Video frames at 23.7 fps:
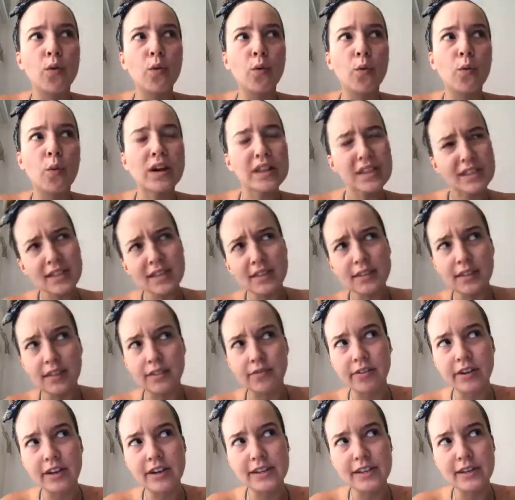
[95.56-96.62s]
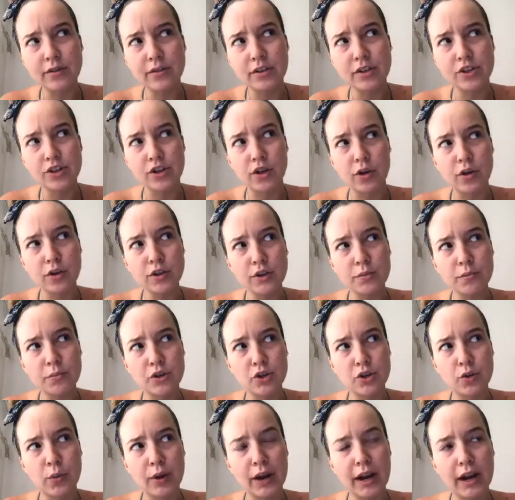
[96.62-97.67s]
what's the difference in results
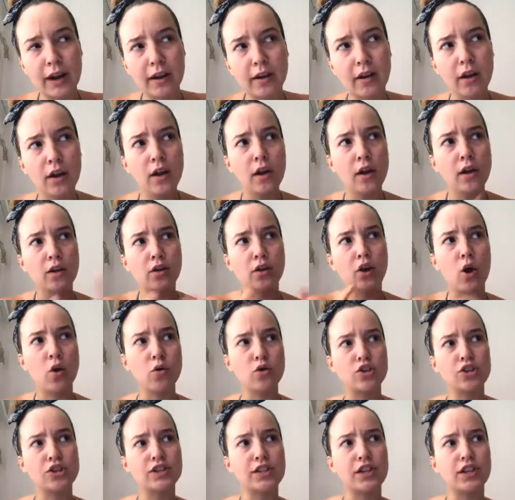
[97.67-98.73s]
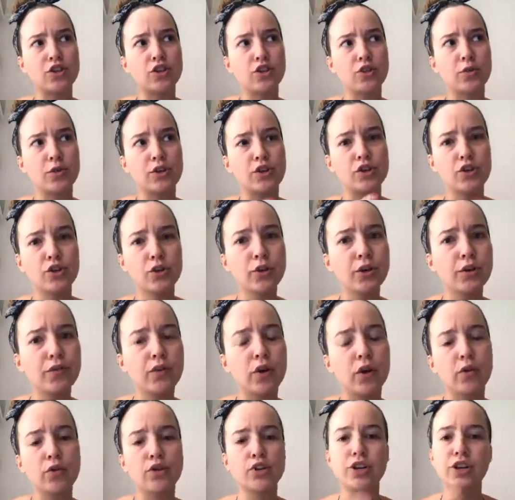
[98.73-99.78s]
between coaches that do intuitive
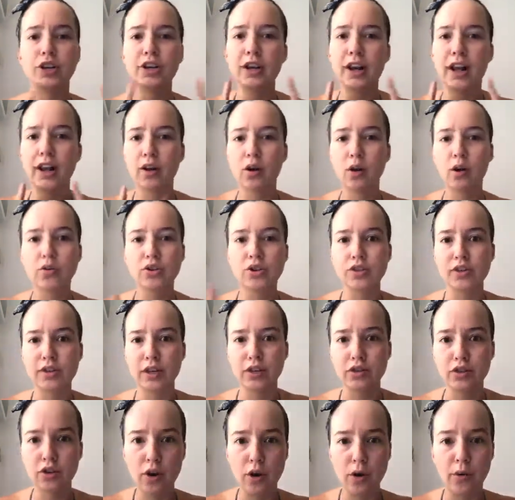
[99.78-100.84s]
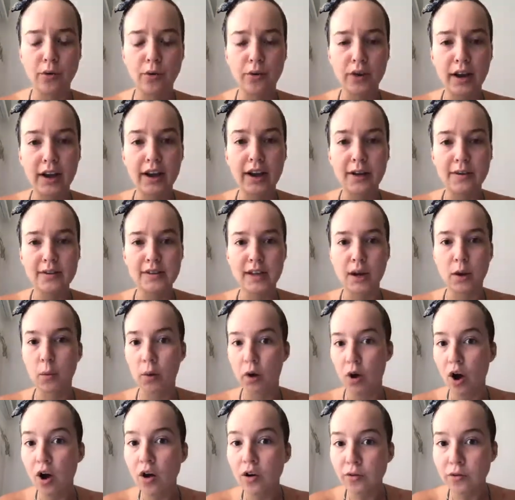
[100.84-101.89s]
coaching and coaches that don't? And I was like, well,
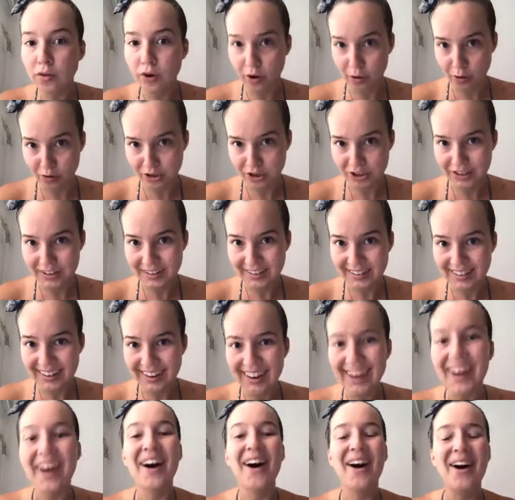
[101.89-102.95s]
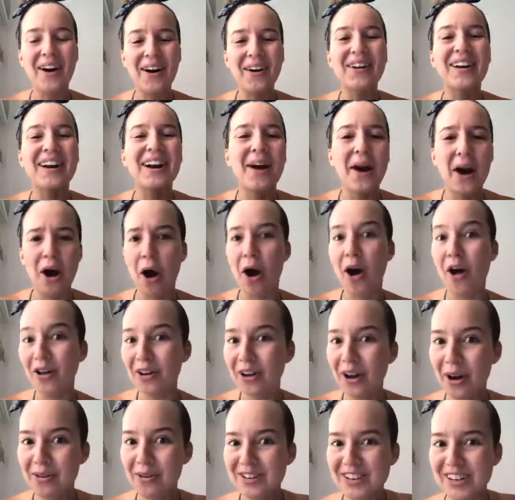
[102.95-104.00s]
all coaching,
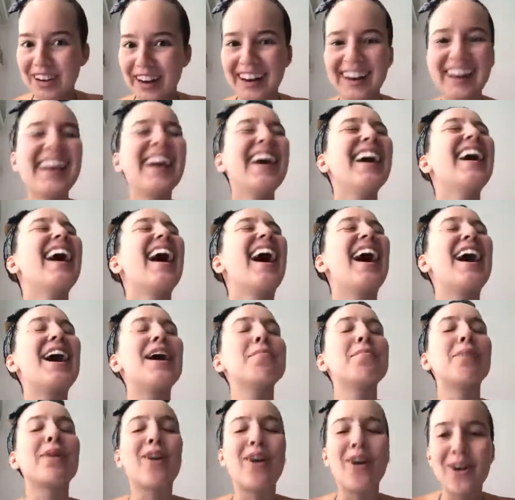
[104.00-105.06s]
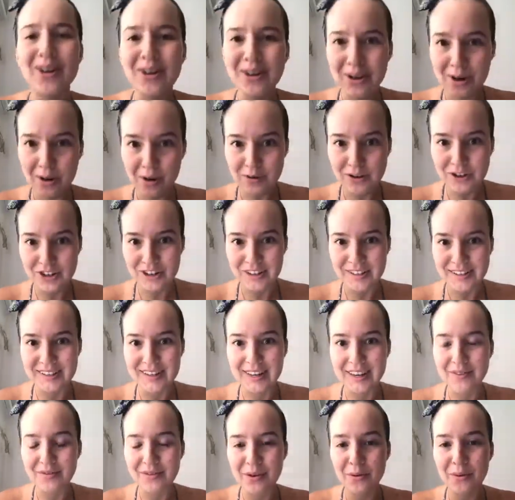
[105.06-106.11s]
but all coaches,
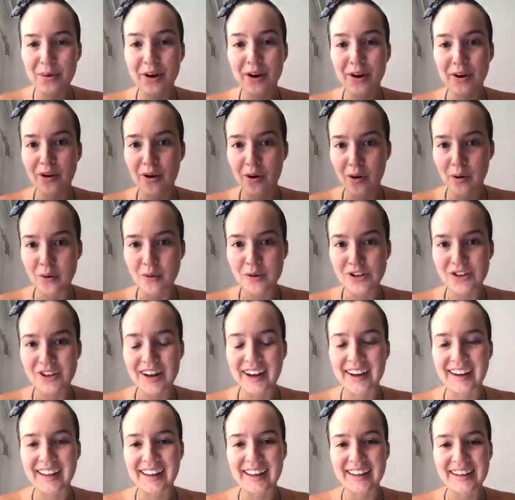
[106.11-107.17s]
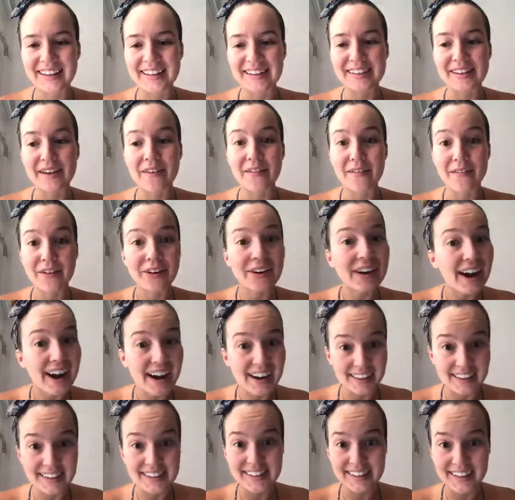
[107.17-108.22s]
if you are a coach that is very
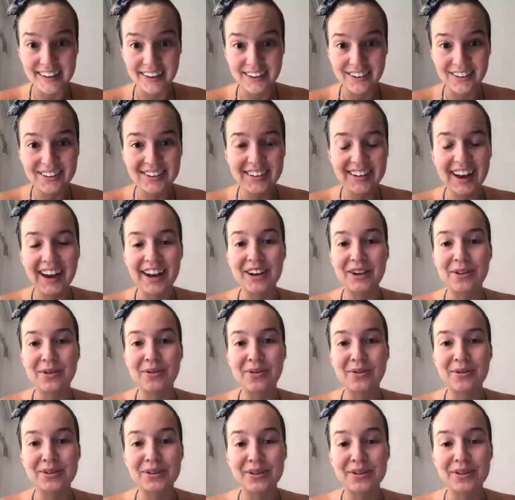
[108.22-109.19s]
highly skilled and you